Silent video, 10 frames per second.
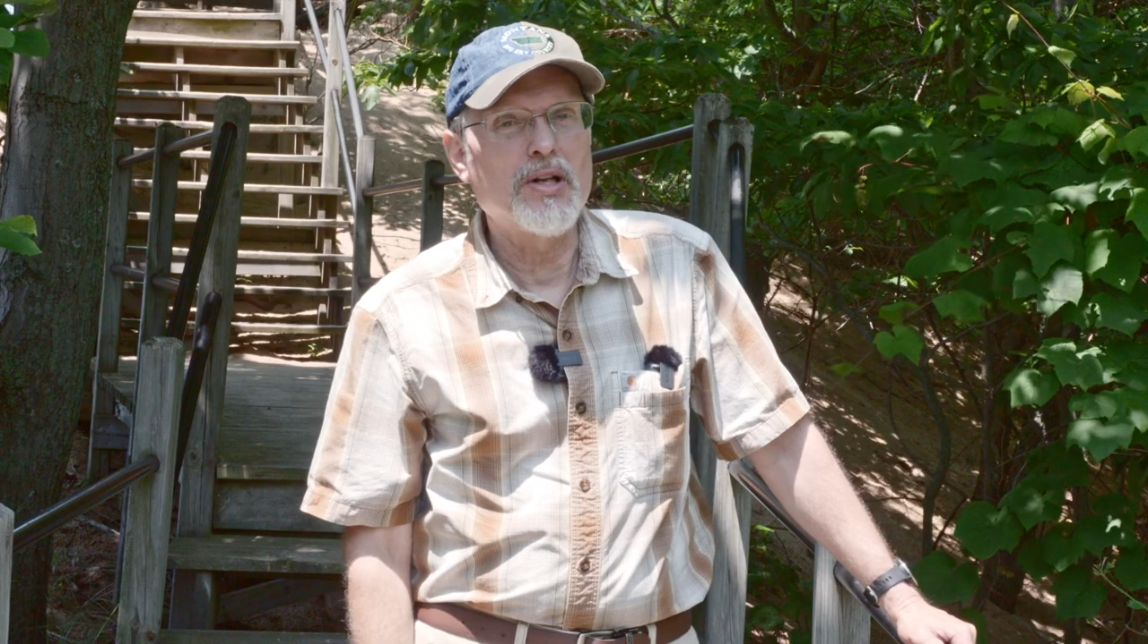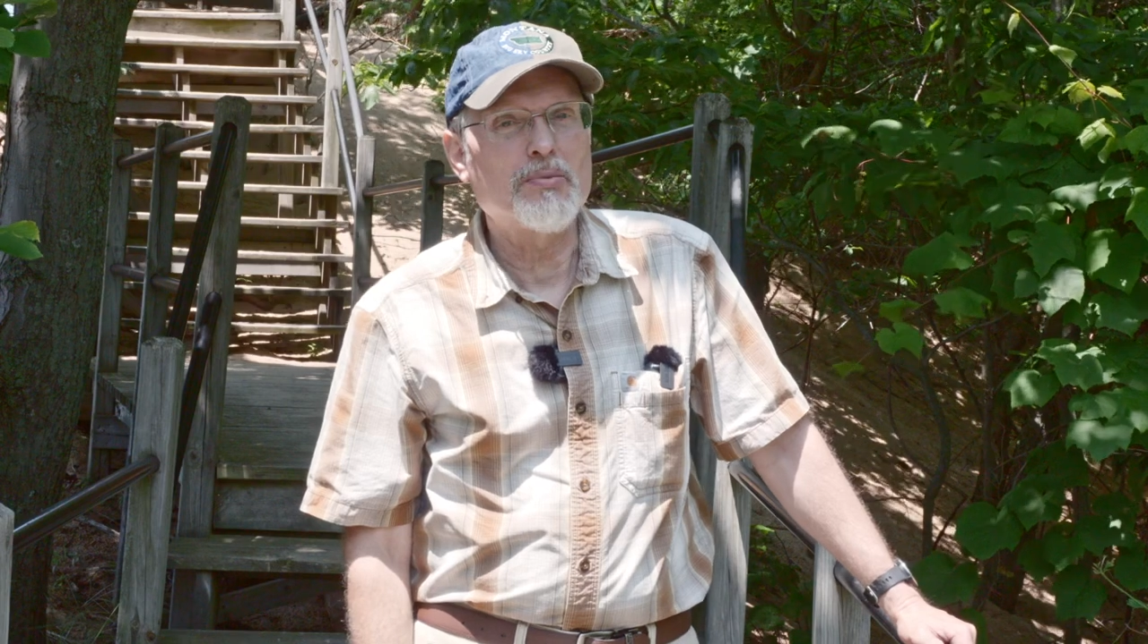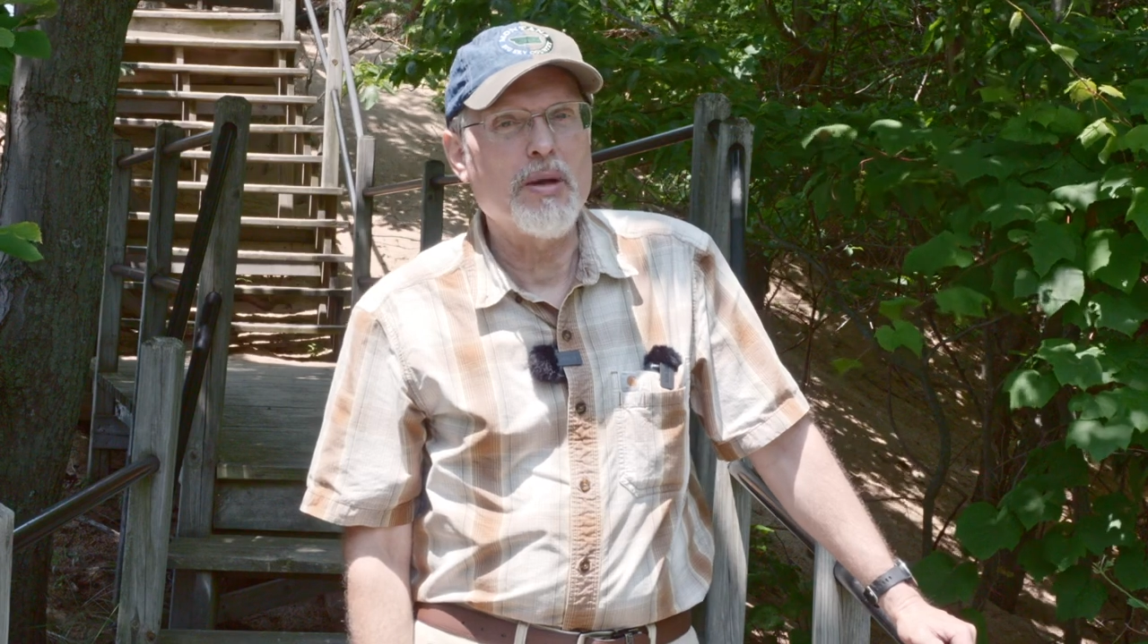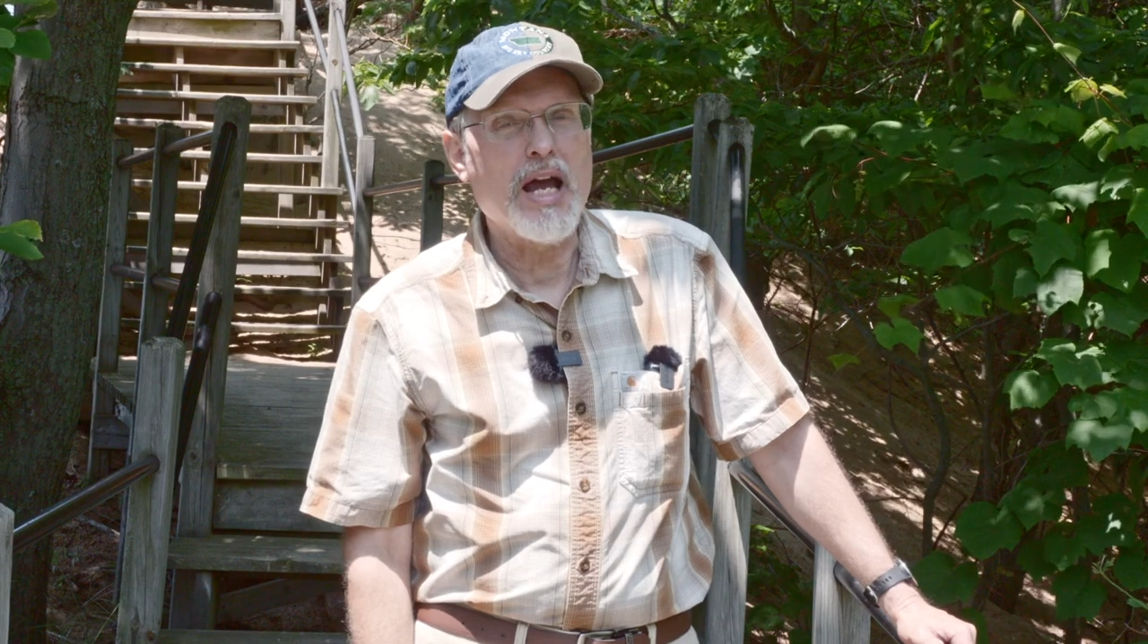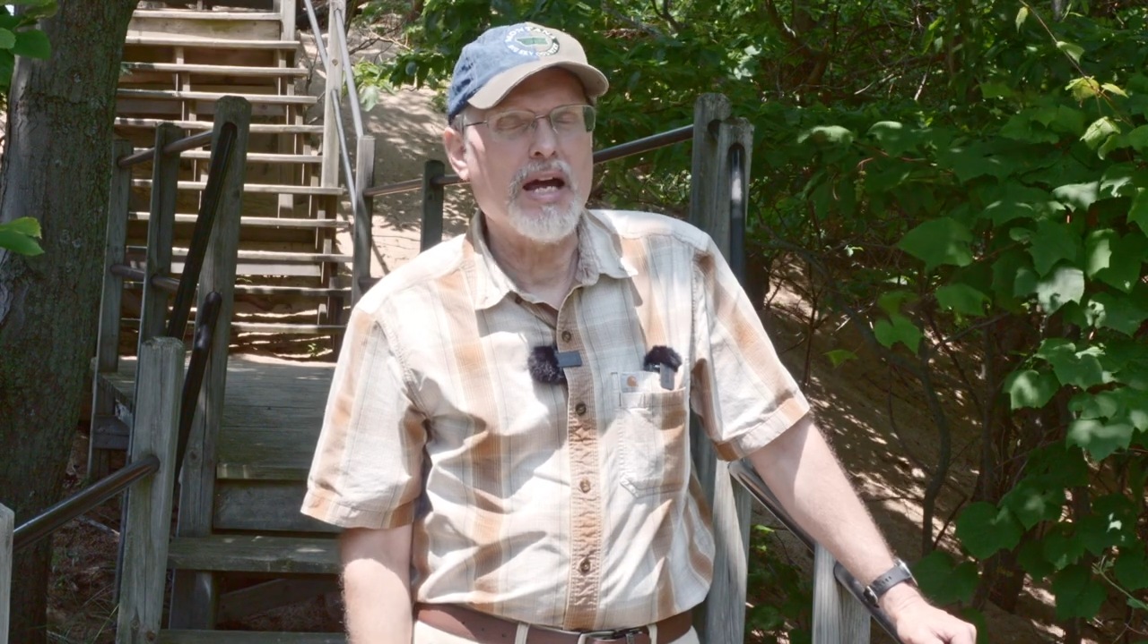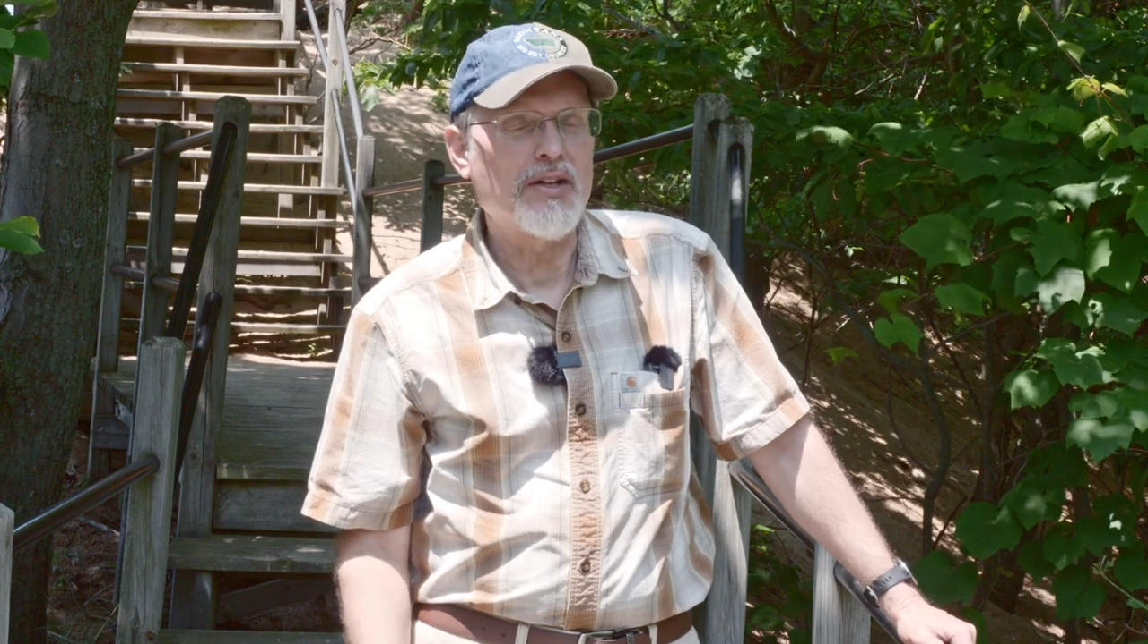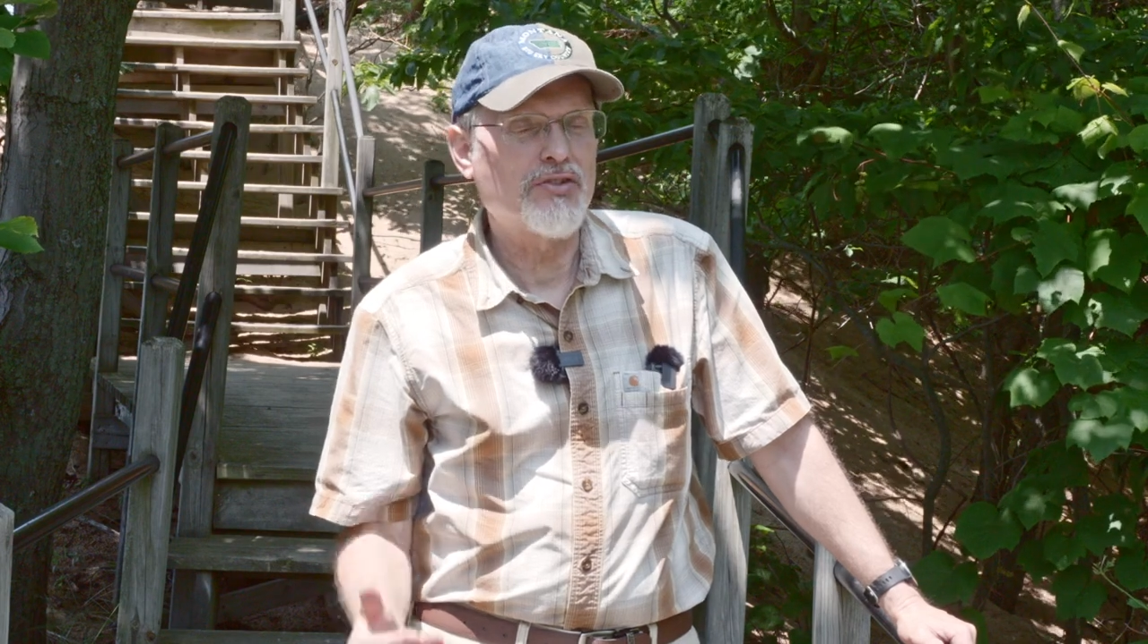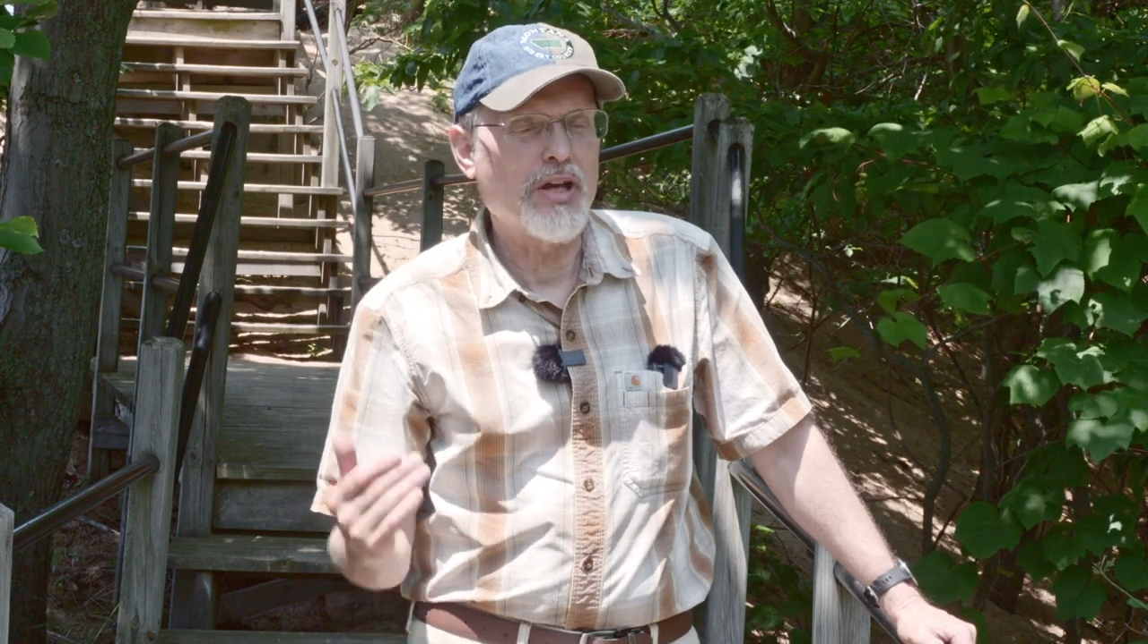what's bad,